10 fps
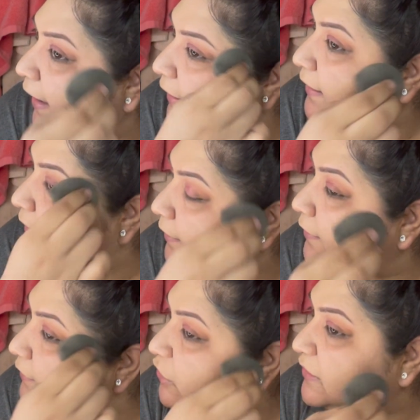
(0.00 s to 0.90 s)
And then
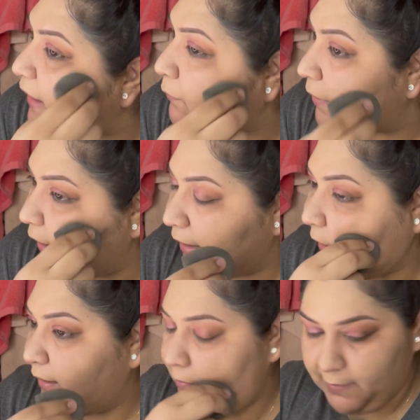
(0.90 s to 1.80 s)
she's like, what?
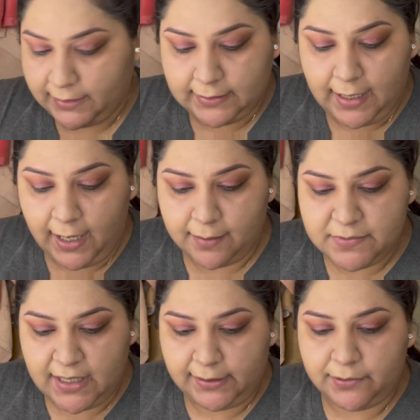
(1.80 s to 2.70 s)
And I'm like, yeah, I'm
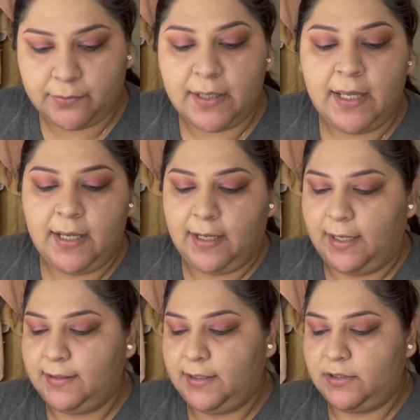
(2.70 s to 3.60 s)
telling you.
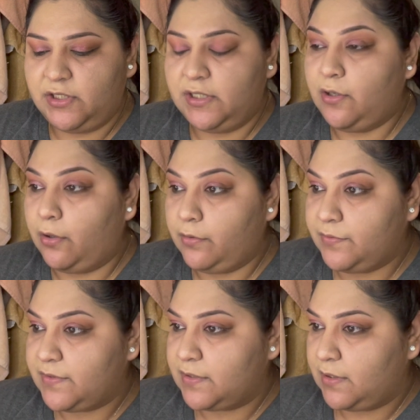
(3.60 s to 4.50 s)
And then she
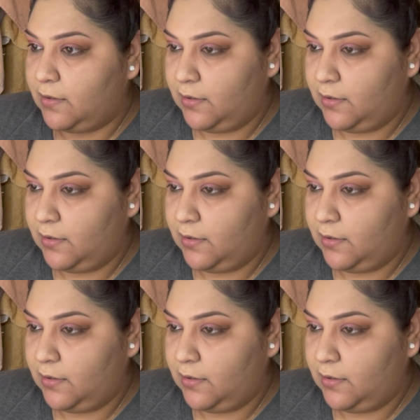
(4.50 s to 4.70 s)
goes,